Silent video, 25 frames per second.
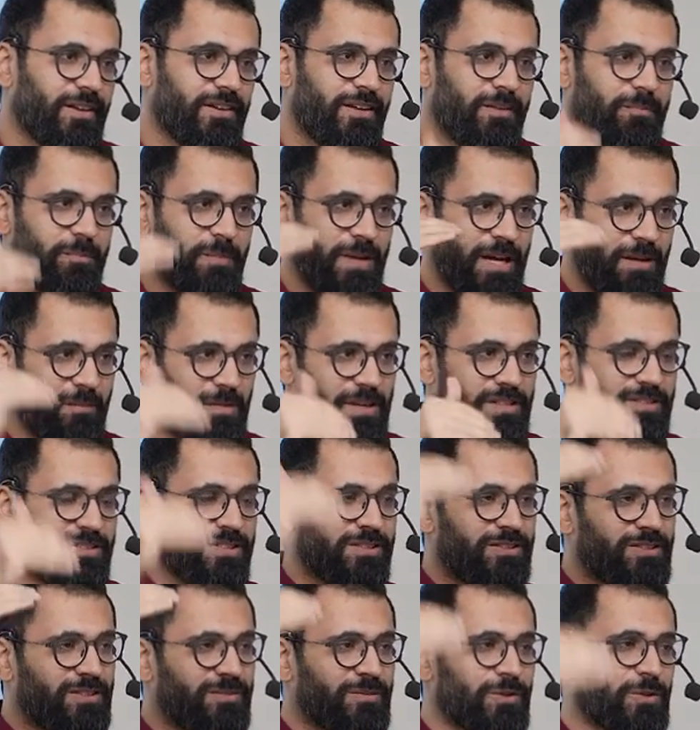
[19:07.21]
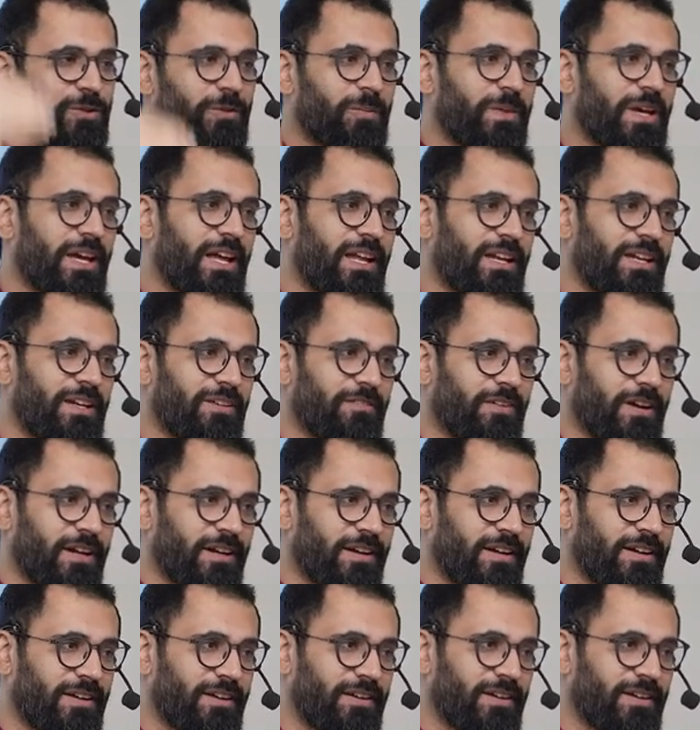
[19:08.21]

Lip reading: The payment system could be anyone.